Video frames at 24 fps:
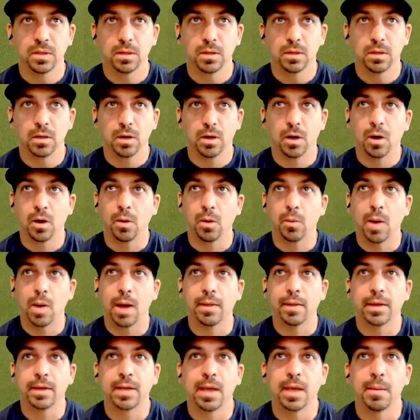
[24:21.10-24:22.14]
Oh, wow,
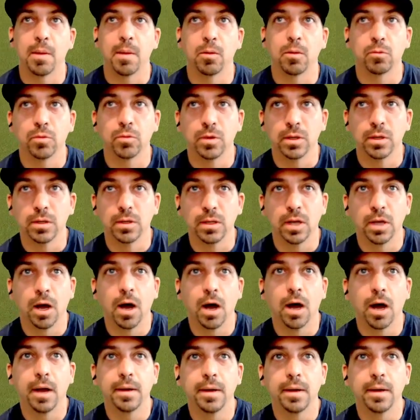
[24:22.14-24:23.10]
that came out really hot.